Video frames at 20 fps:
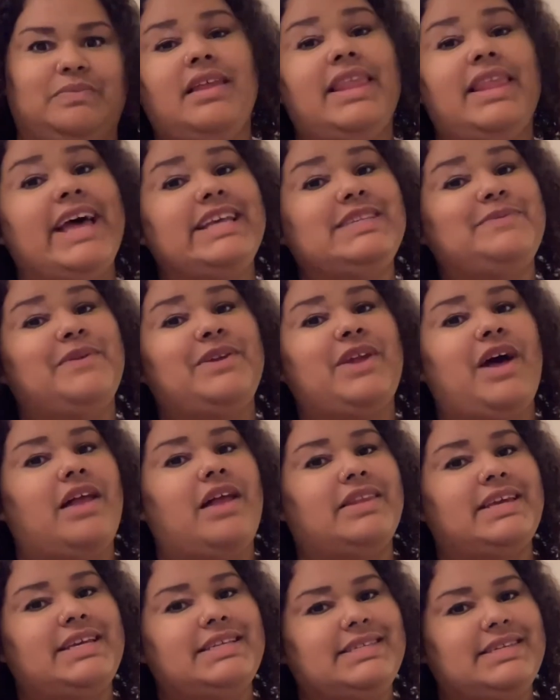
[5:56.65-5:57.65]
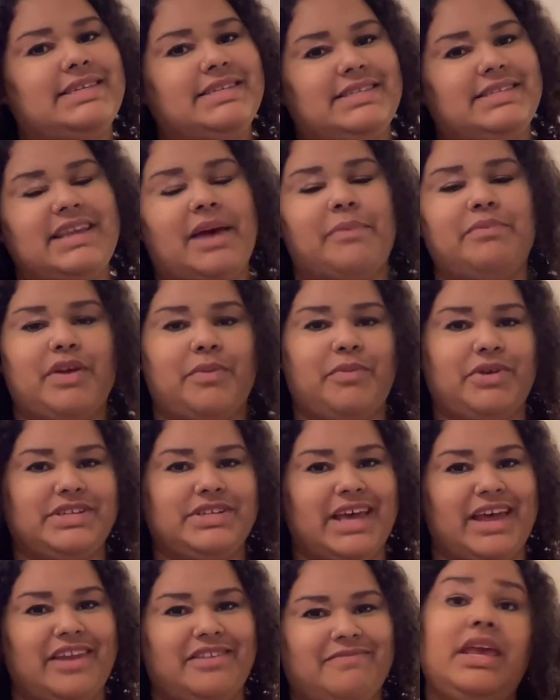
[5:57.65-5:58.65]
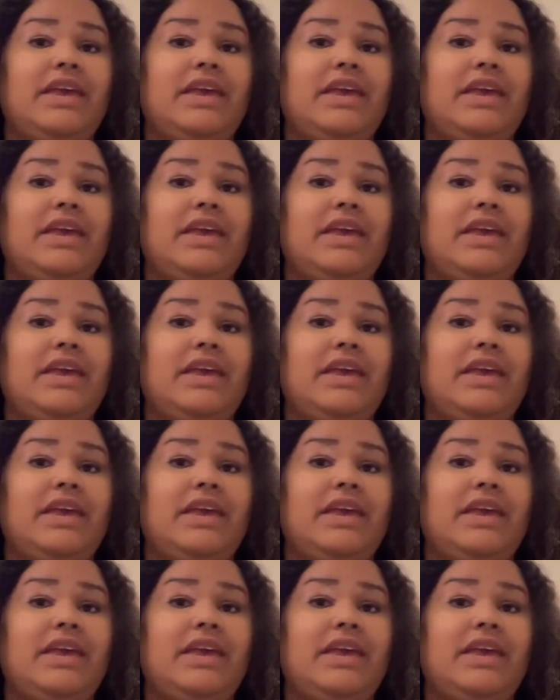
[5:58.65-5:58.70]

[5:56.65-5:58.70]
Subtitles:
Last but not least, step number 10.